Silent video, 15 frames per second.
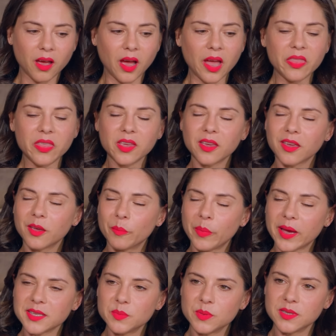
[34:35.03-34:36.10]
I think it can
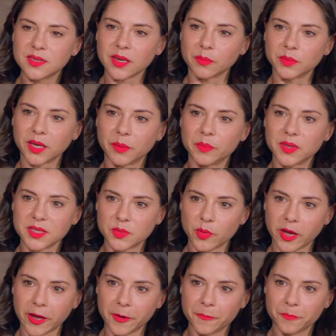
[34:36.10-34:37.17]
best be summed up this
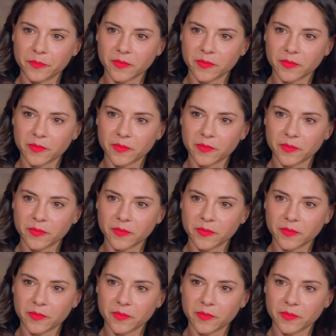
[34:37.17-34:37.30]
way